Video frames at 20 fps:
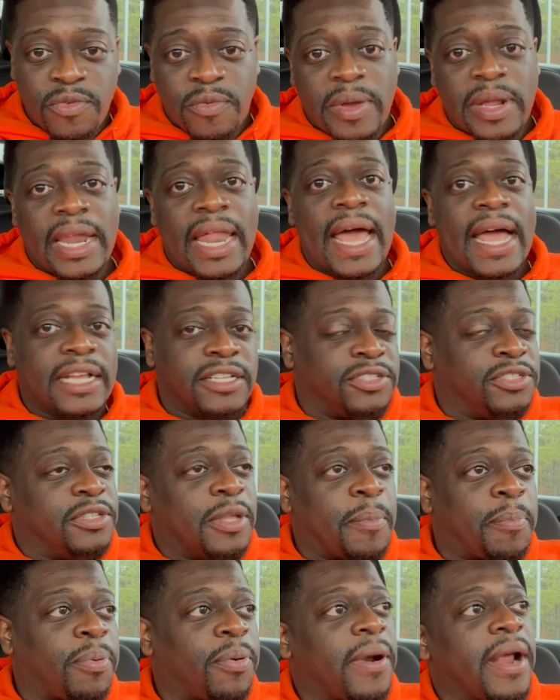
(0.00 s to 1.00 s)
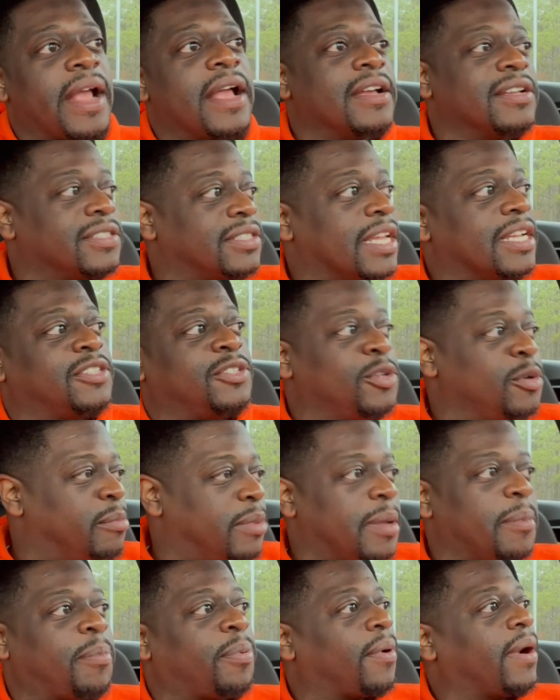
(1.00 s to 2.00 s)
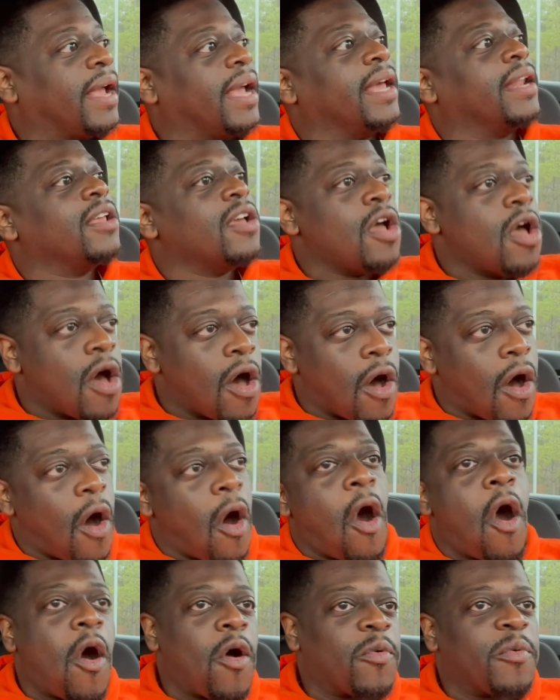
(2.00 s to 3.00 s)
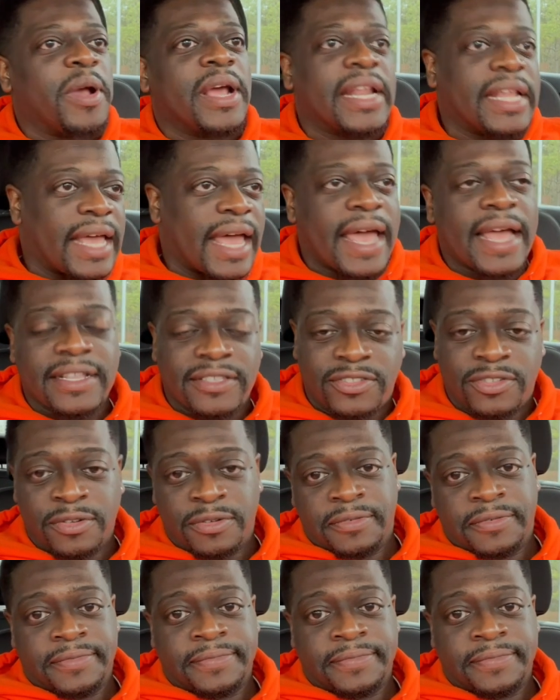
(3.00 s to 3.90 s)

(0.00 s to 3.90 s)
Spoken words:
realize the prayers that you've been praying are already answered.